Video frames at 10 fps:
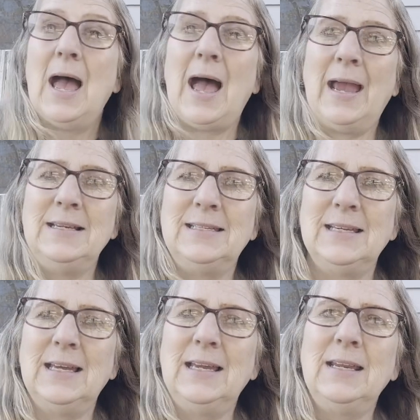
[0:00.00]
I
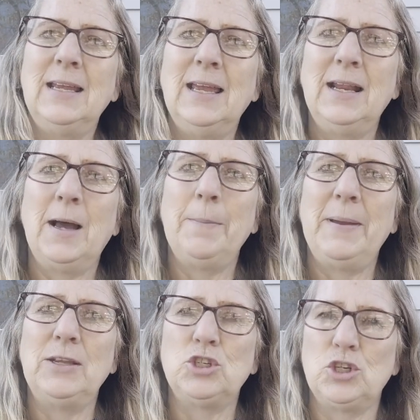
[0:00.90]
did hit up
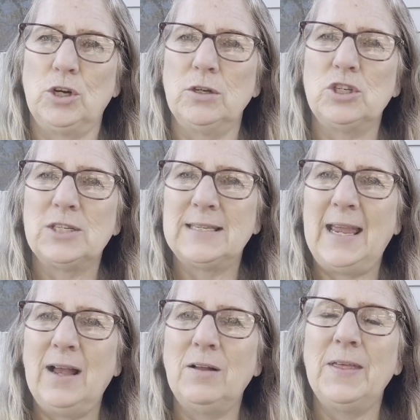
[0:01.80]
a church
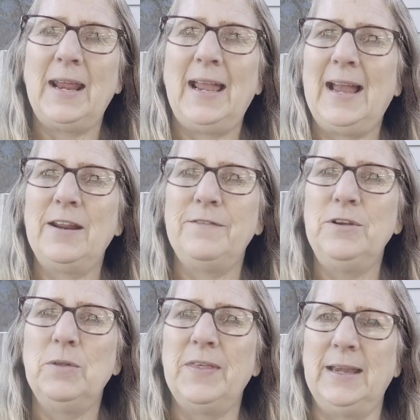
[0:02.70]
sale that I got a
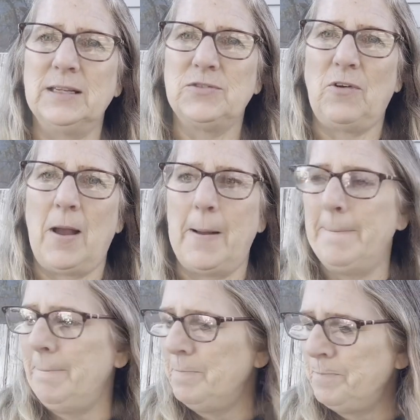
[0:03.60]
few things
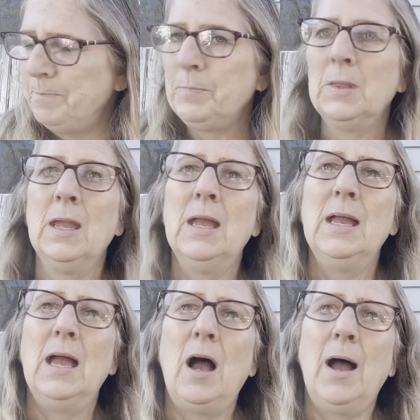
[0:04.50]
from.
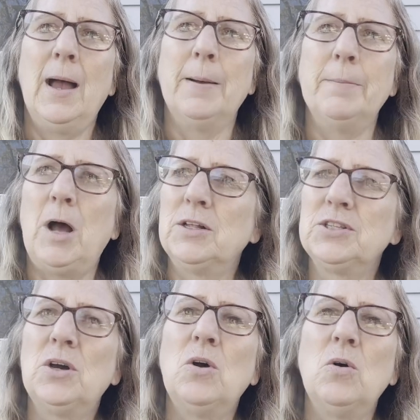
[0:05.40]

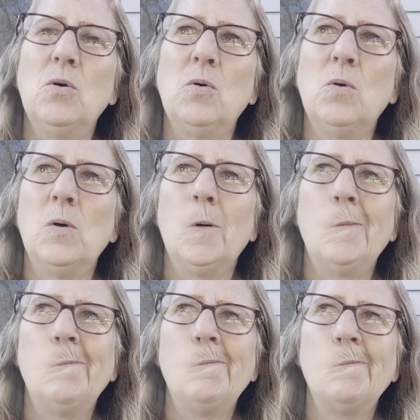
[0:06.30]
Also
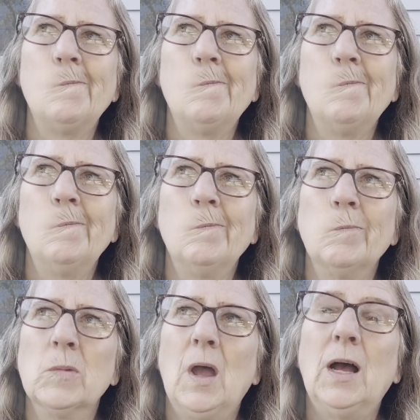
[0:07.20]

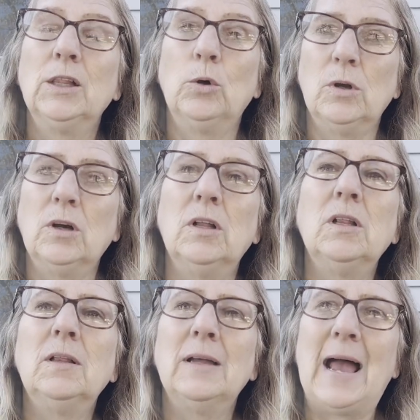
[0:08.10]
a
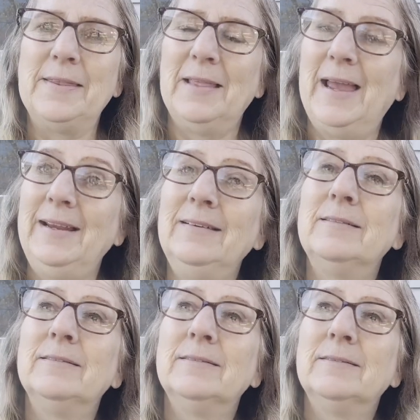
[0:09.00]
local online
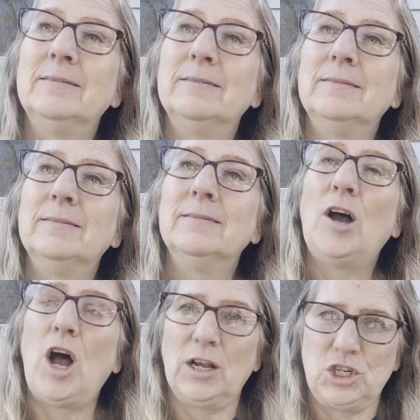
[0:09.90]

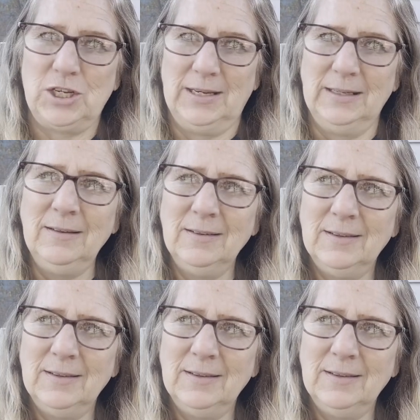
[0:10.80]
auction.